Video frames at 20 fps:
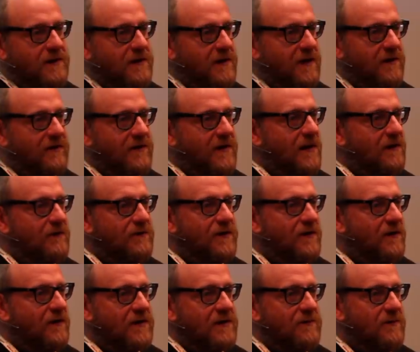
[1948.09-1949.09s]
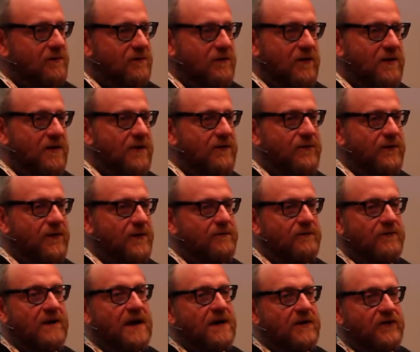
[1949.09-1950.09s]
You know, the old argument. What if the
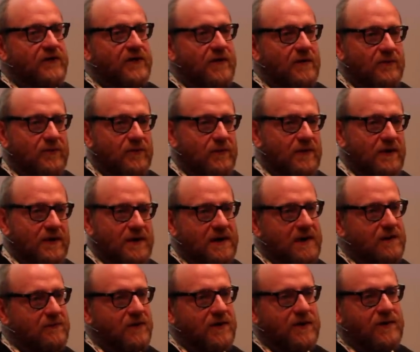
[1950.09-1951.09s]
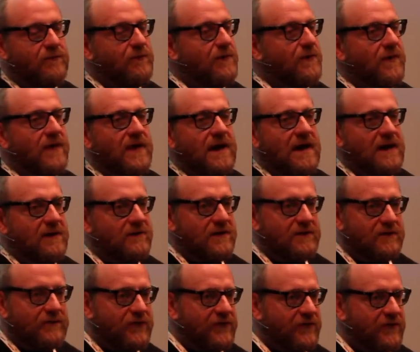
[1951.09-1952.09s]
rack stops working? What if one of the
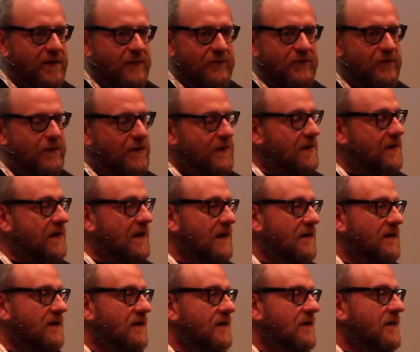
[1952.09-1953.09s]
aerials stops working?